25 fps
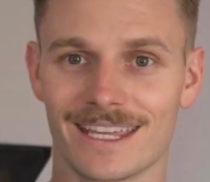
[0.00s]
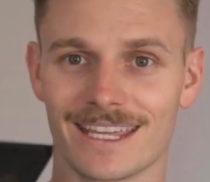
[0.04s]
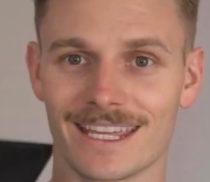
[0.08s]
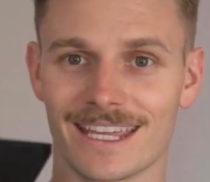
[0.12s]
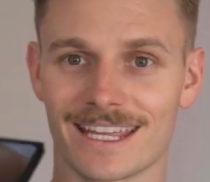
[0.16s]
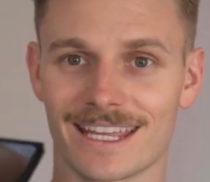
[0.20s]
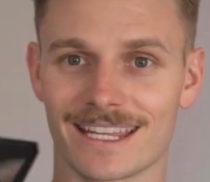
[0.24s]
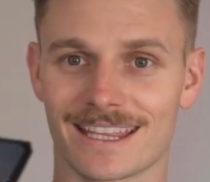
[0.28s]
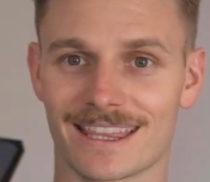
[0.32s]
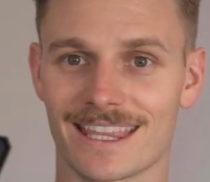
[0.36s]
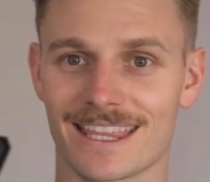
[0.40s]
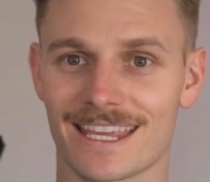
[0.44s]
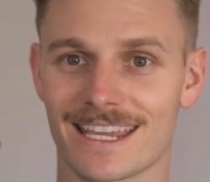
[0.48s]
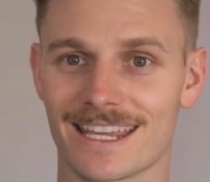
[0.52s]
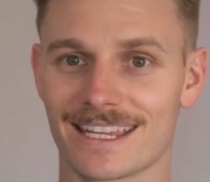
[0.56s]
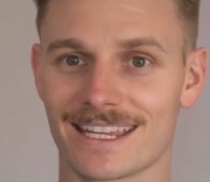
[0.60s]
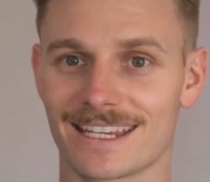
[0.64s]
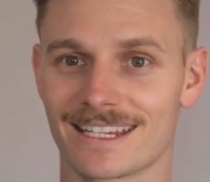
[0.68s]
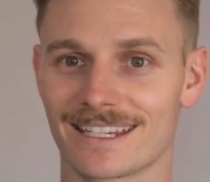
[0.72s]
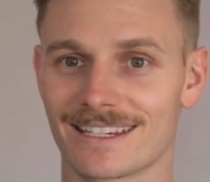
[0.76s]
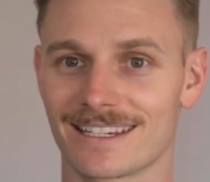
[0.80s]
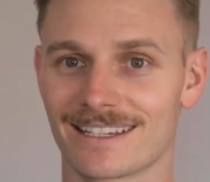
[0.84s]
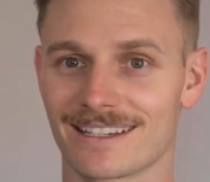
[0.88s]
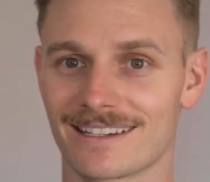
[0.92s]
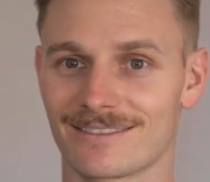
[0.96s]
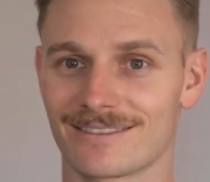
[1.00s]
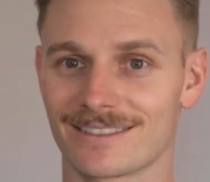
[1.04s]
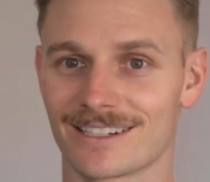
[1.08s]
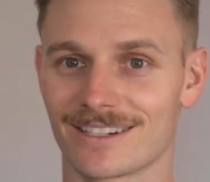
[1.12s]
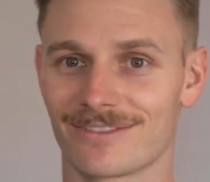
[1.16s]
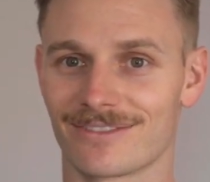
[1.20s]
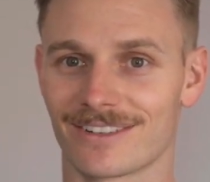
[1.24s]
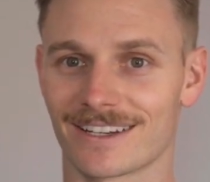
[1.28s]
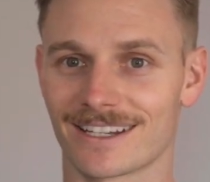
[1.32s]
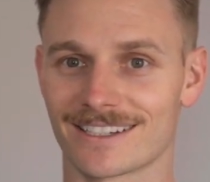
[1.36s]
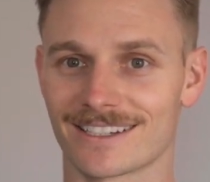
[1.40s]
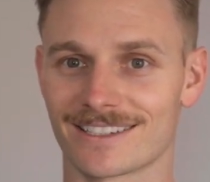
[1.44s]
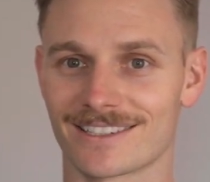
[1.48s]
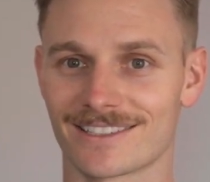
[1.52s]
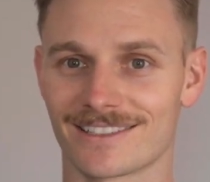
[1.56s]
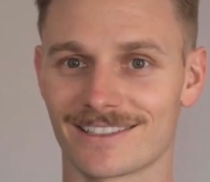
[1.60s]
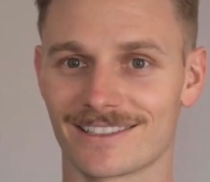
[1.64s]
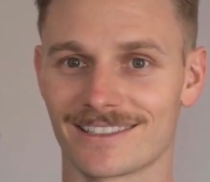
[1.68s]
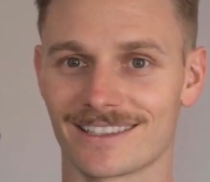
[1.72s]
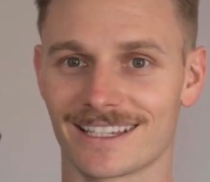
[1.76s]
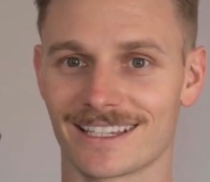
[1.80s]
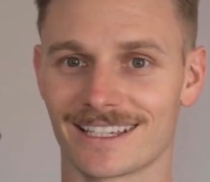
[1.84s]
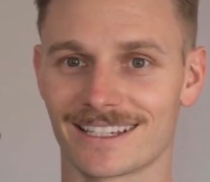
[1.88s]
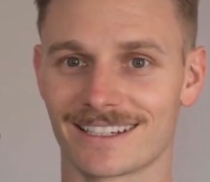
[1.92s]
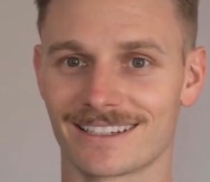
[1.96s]
It then, I wonder if I can show
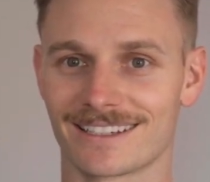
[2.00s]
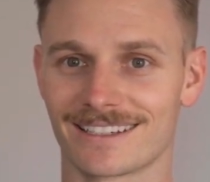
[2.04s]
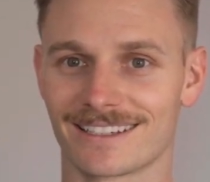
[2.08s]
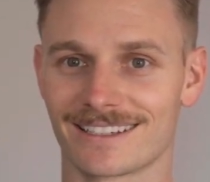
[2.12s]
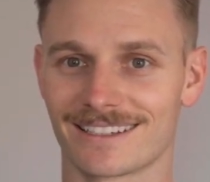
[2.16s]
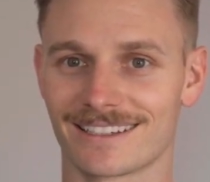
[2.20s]
you that.